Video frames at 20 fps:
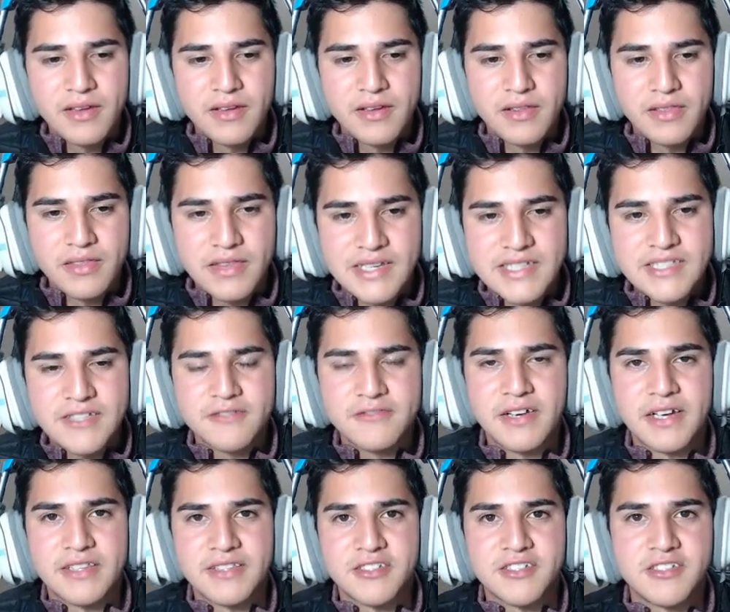these
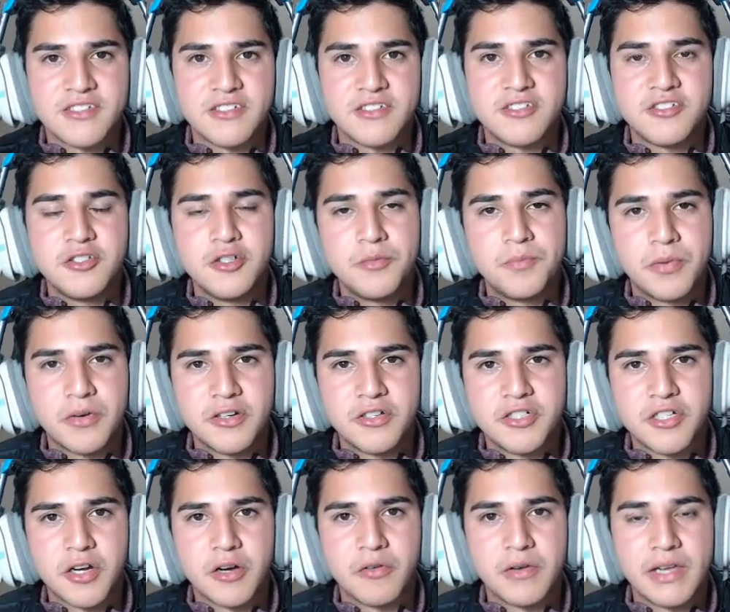events, Super
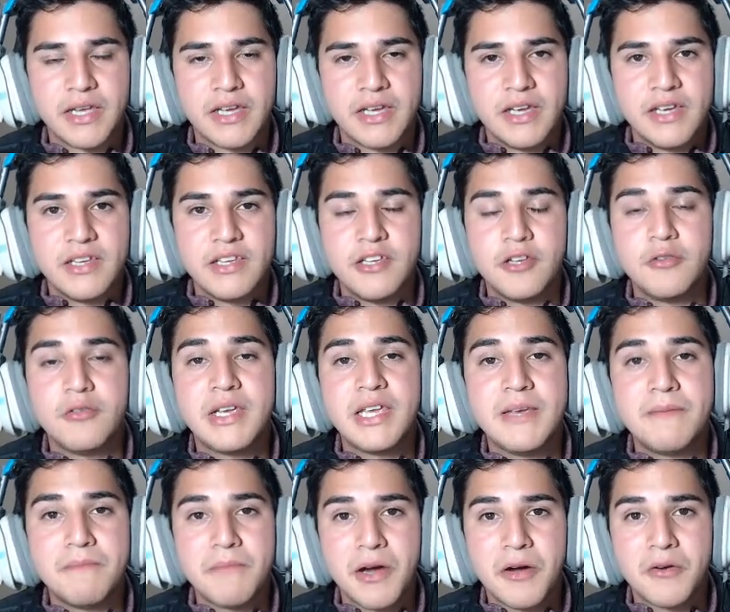Joey, Yugi
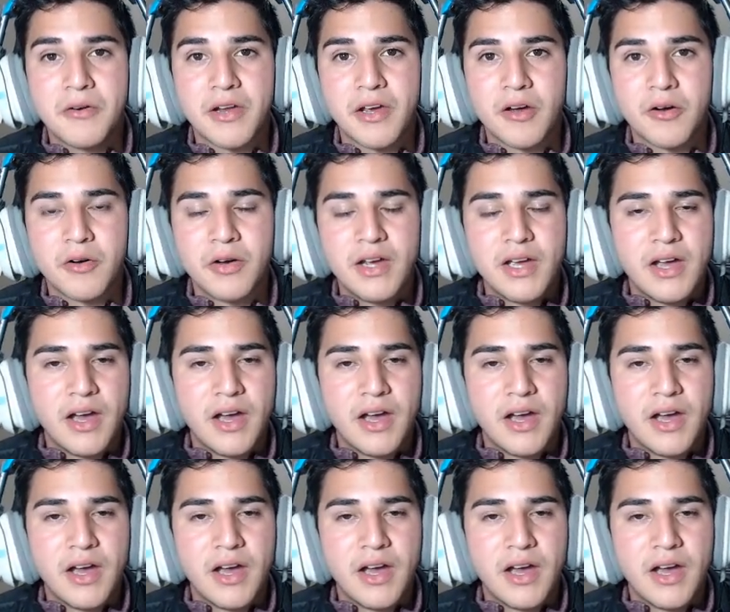Moto,